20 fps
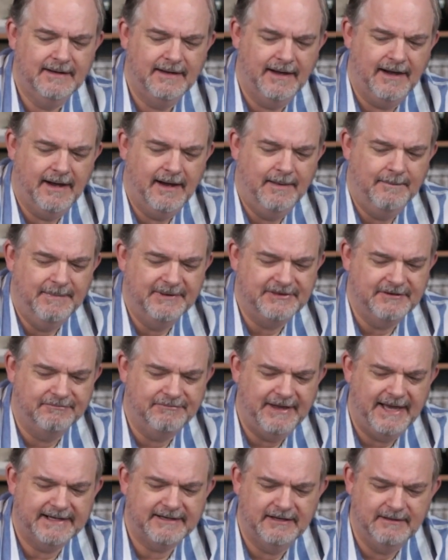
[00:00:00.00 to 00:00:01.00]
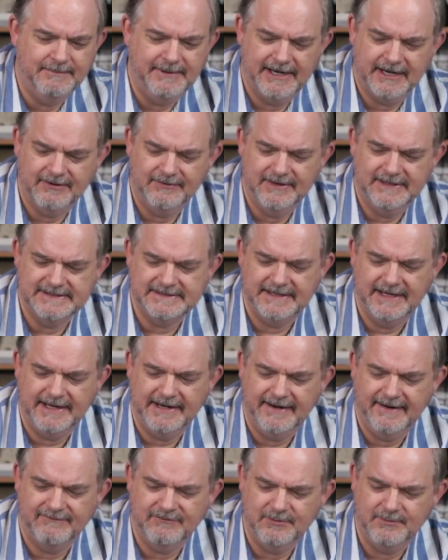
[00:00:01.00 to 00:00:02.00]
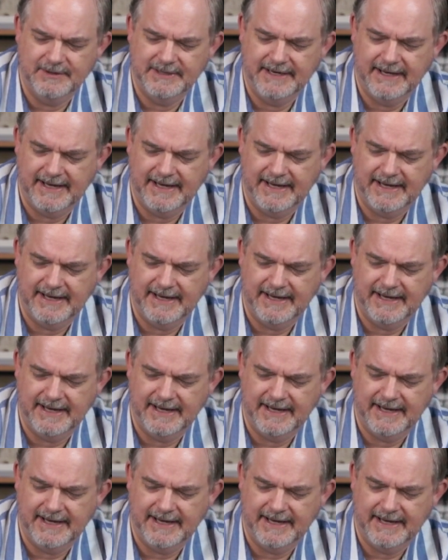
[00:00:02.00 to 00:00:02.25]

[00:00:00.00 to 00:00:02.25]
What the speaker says: But the fact of the matter is that everyone